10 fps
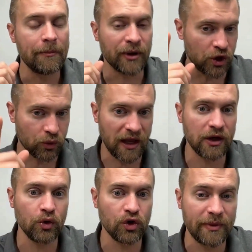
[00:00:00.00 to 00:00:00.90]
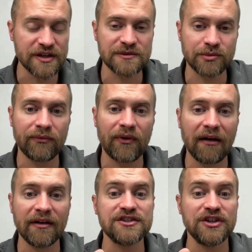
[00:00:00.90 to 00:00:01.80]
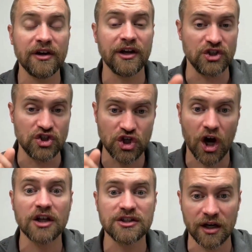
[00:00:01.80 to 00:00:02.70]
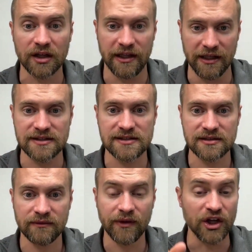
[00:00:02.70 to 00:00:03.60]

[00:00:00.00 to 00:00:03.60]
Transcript: but a great Google Business Profile and still get a junk ton of leads,